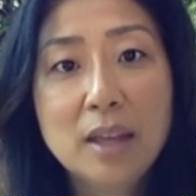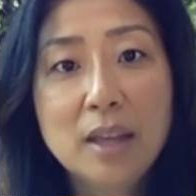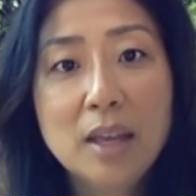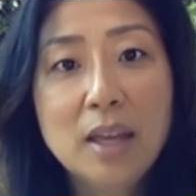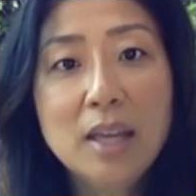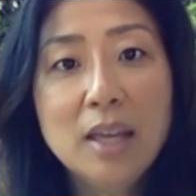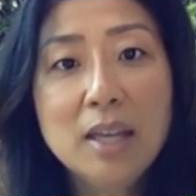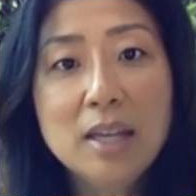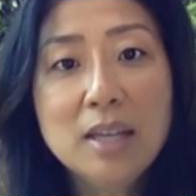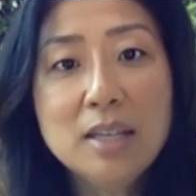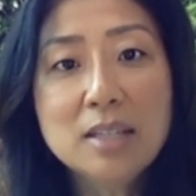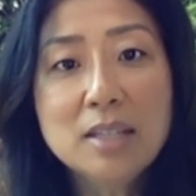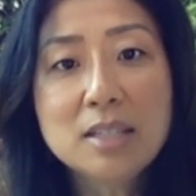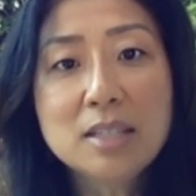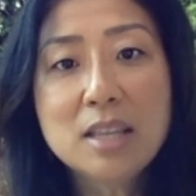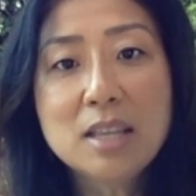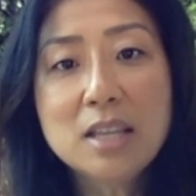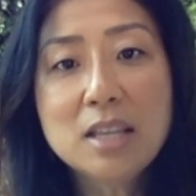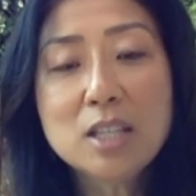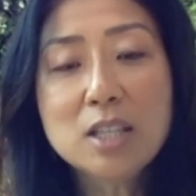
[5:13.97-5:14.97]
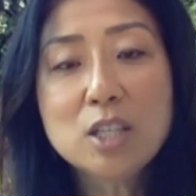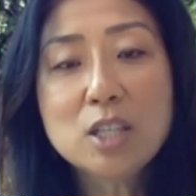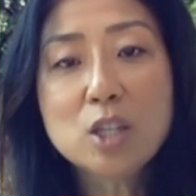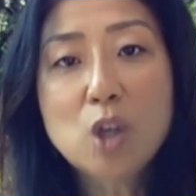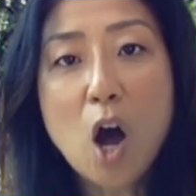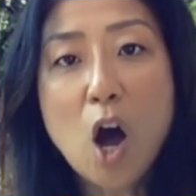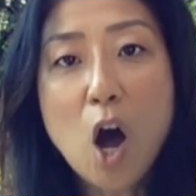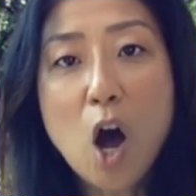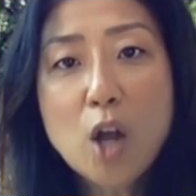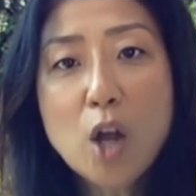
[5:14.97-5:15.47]
It is these
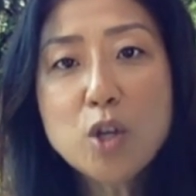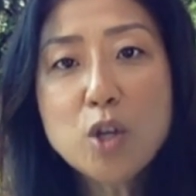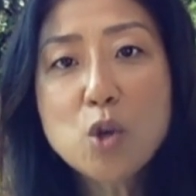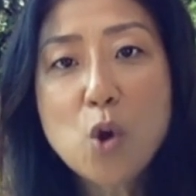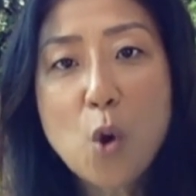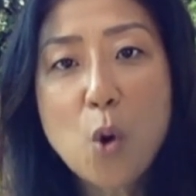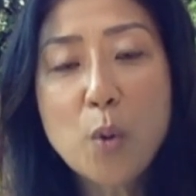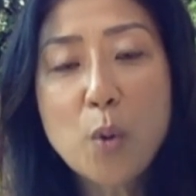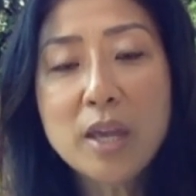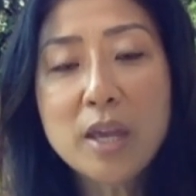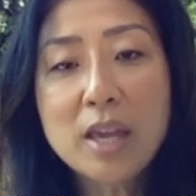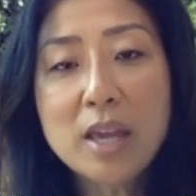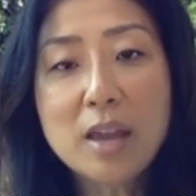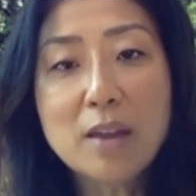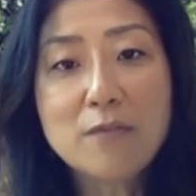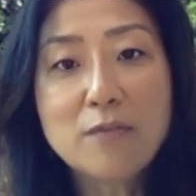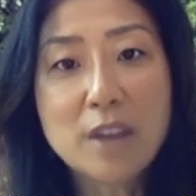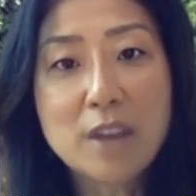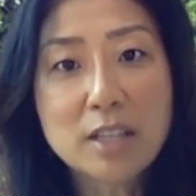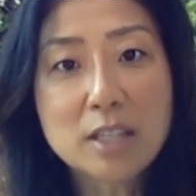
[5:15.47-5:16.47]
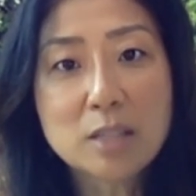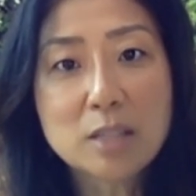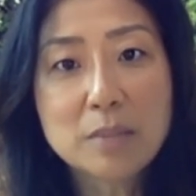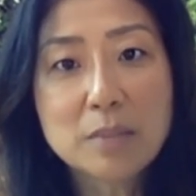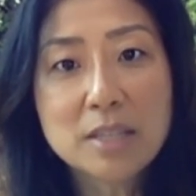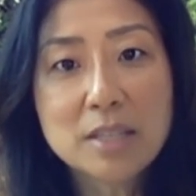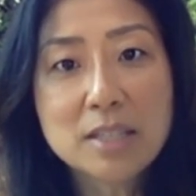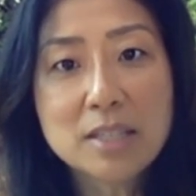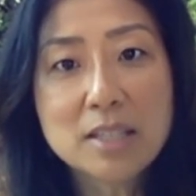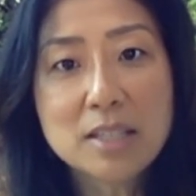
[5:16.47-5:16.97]
ongoing
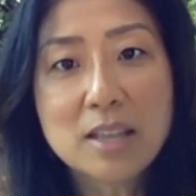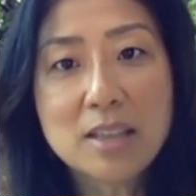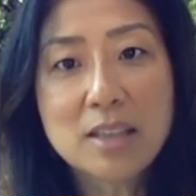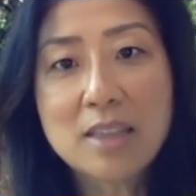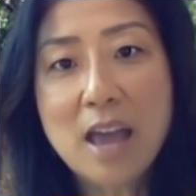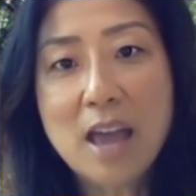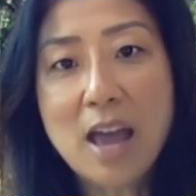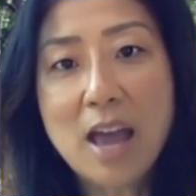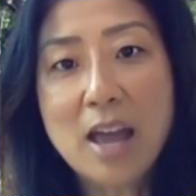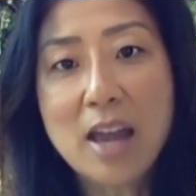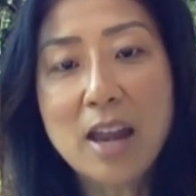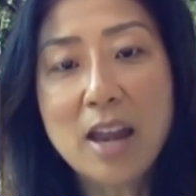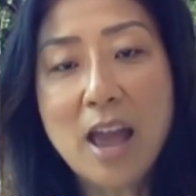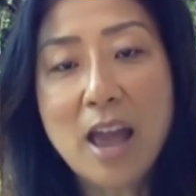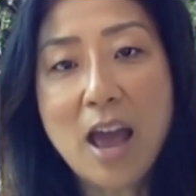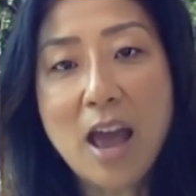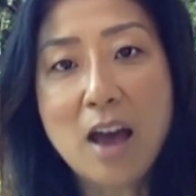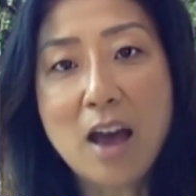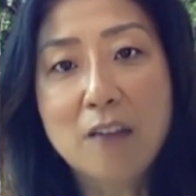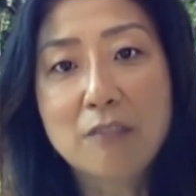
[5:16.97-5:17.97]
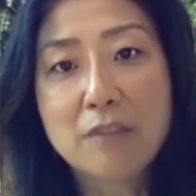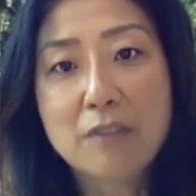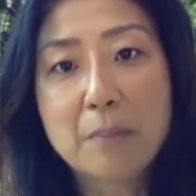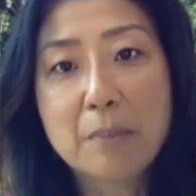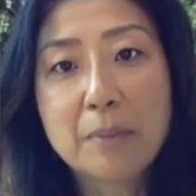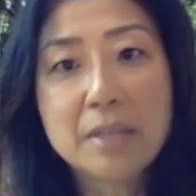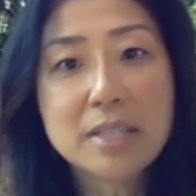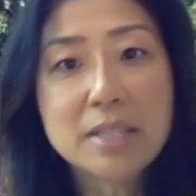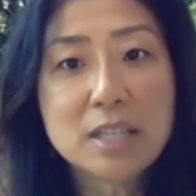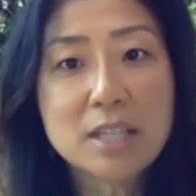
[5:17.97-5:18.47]
investments that have
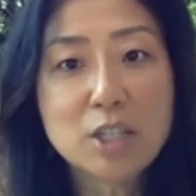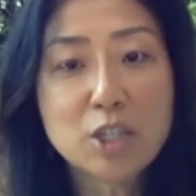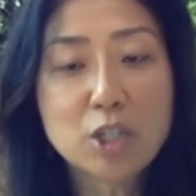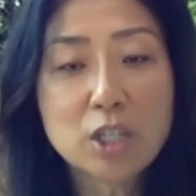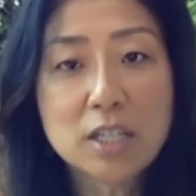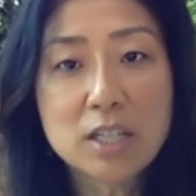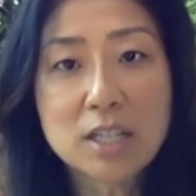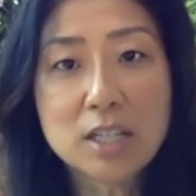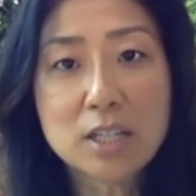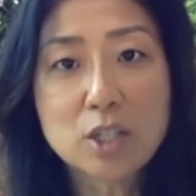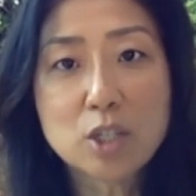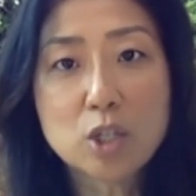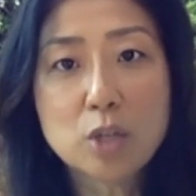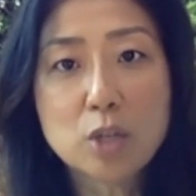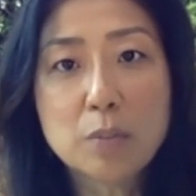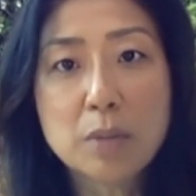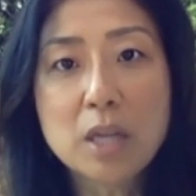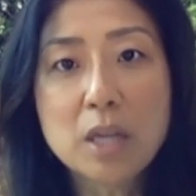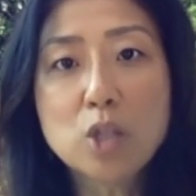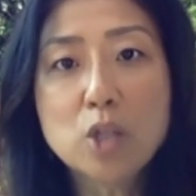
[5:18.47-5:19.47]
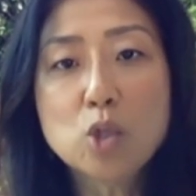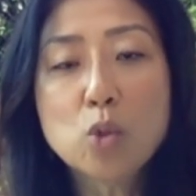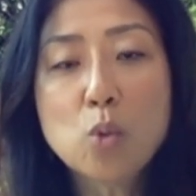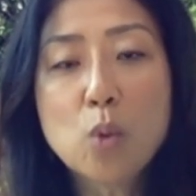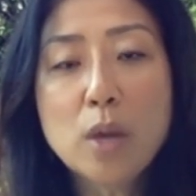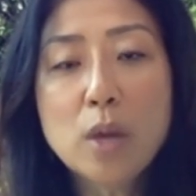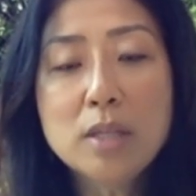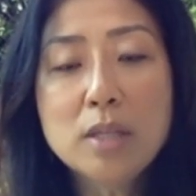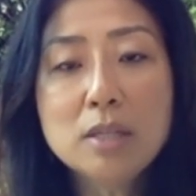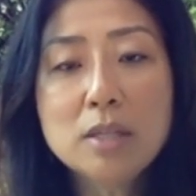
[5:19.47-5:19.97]
positioned us to be
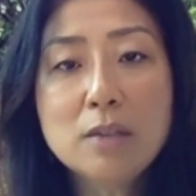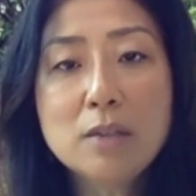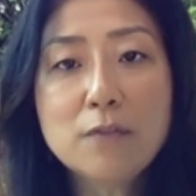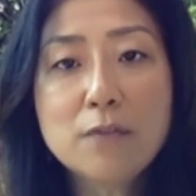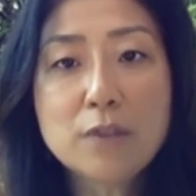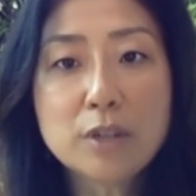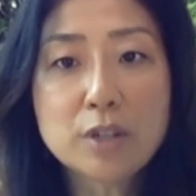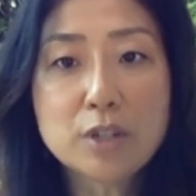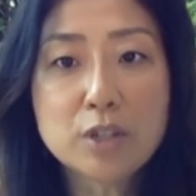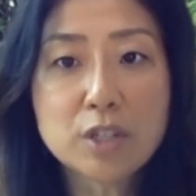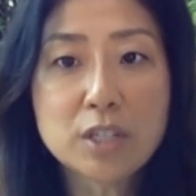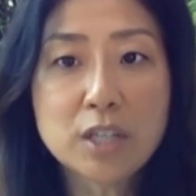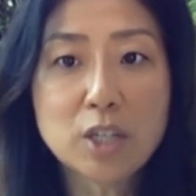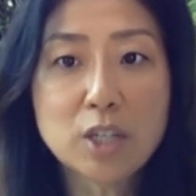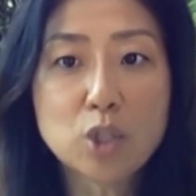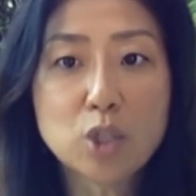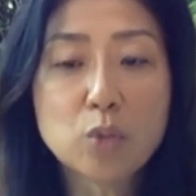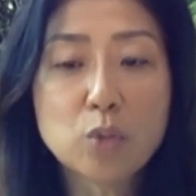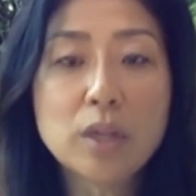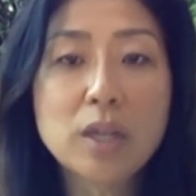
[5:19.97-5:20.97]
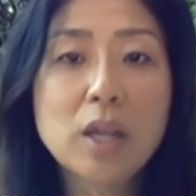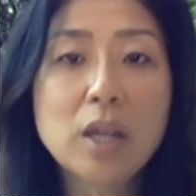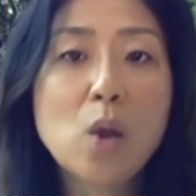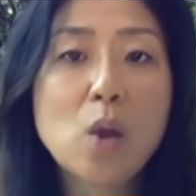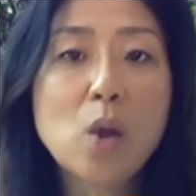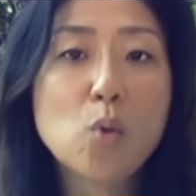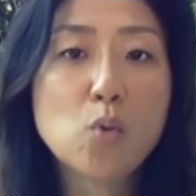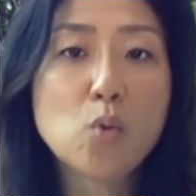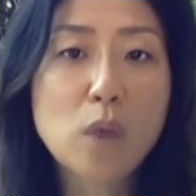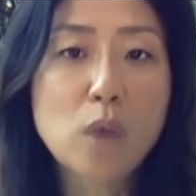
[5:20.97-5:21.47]
21st century
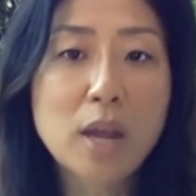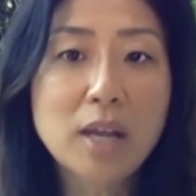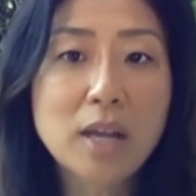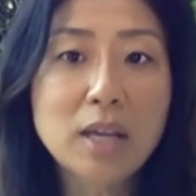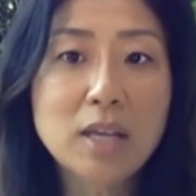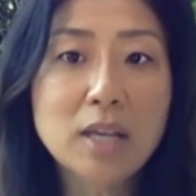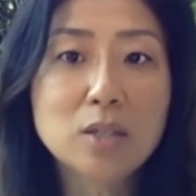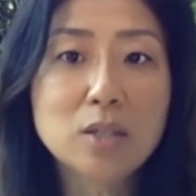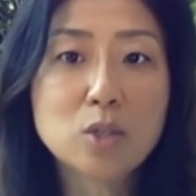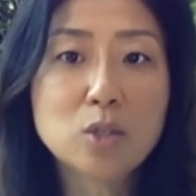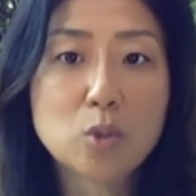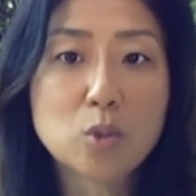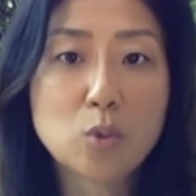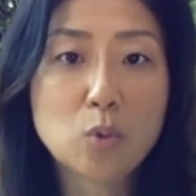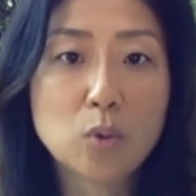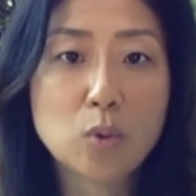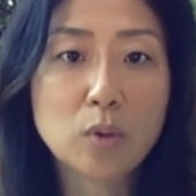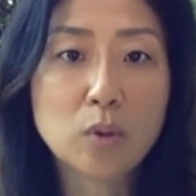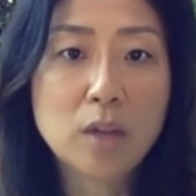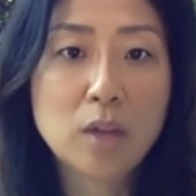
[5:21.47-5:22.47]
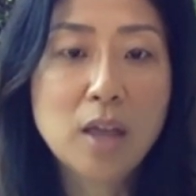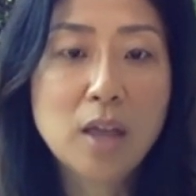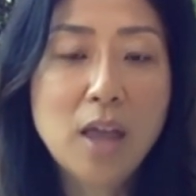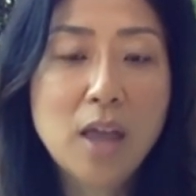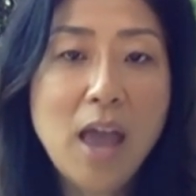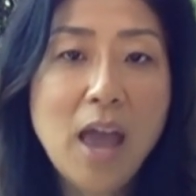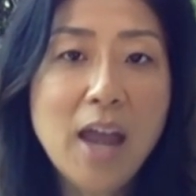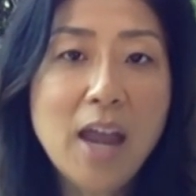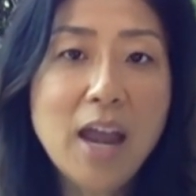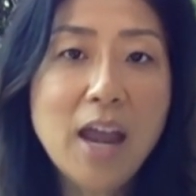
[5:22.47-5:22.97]
ready school
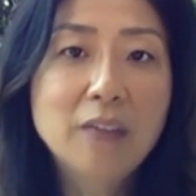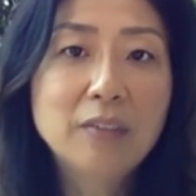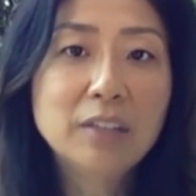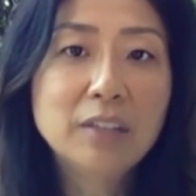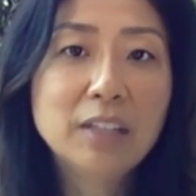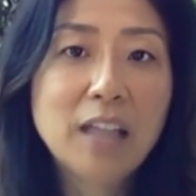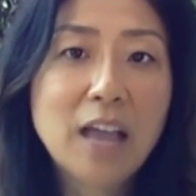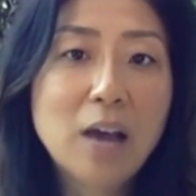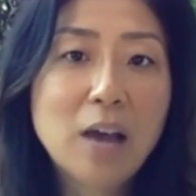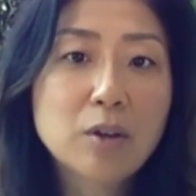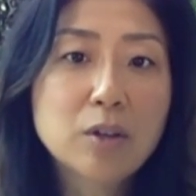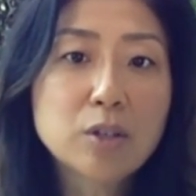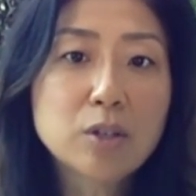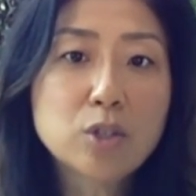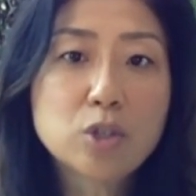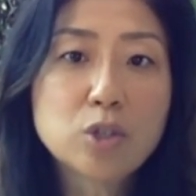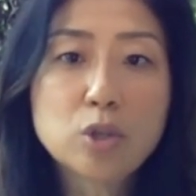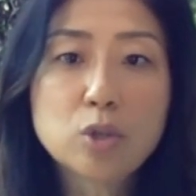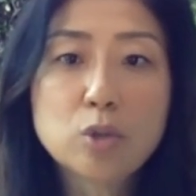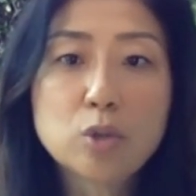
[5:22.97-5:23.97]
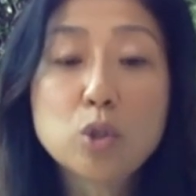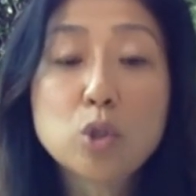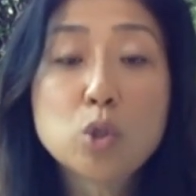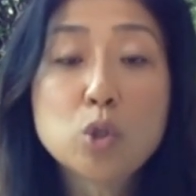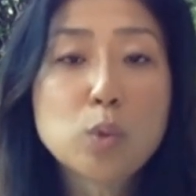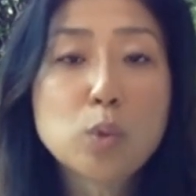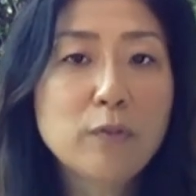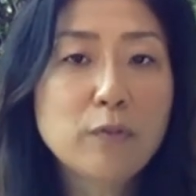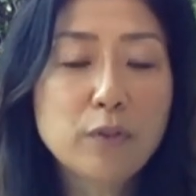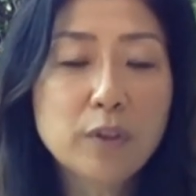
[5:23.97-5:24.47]
and have allowed us to
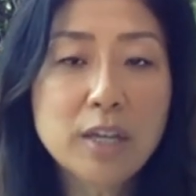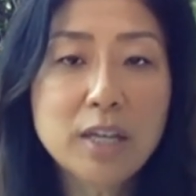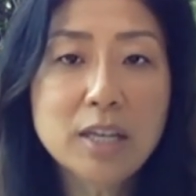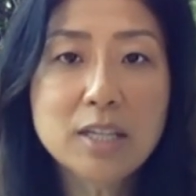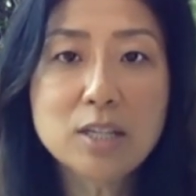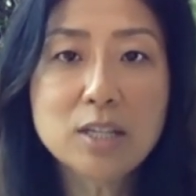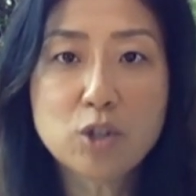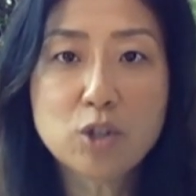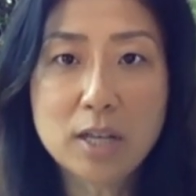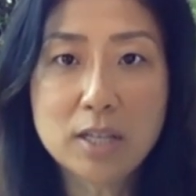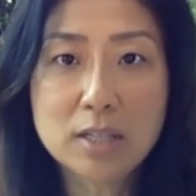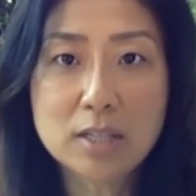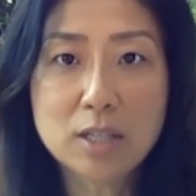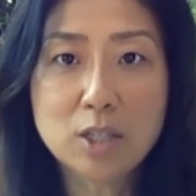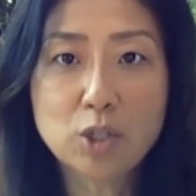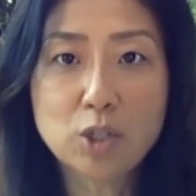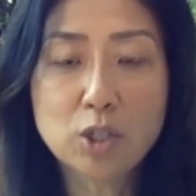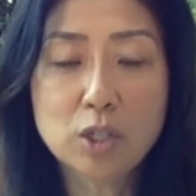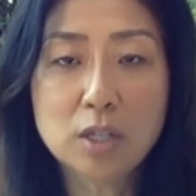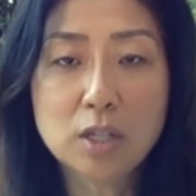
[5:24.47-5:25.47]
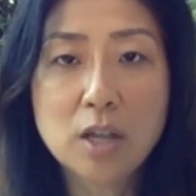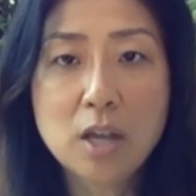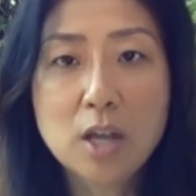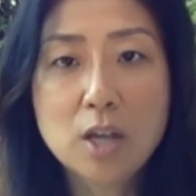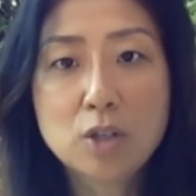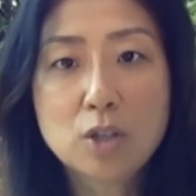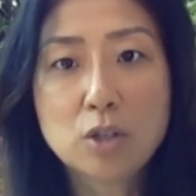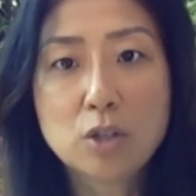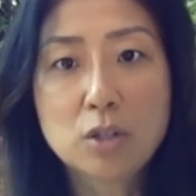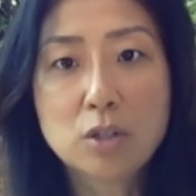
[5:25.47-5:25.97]
swiftly transition
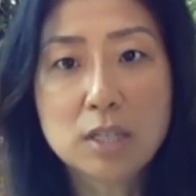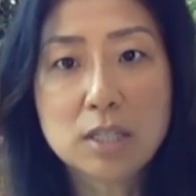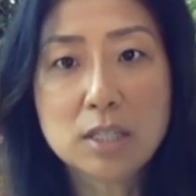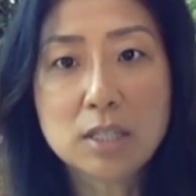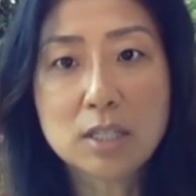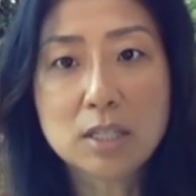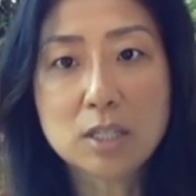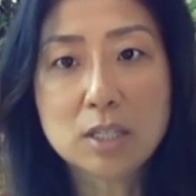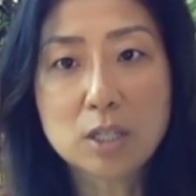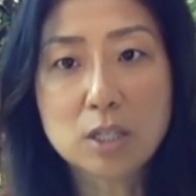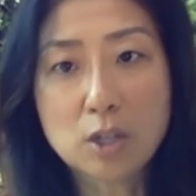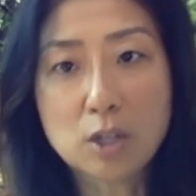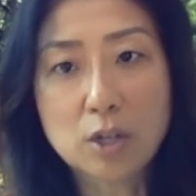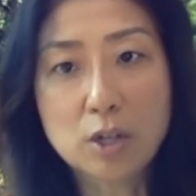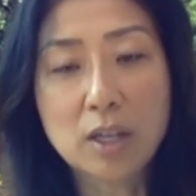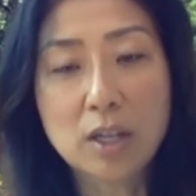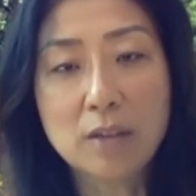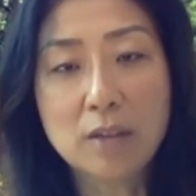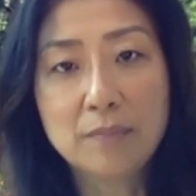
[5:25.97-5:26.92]
to distance learning.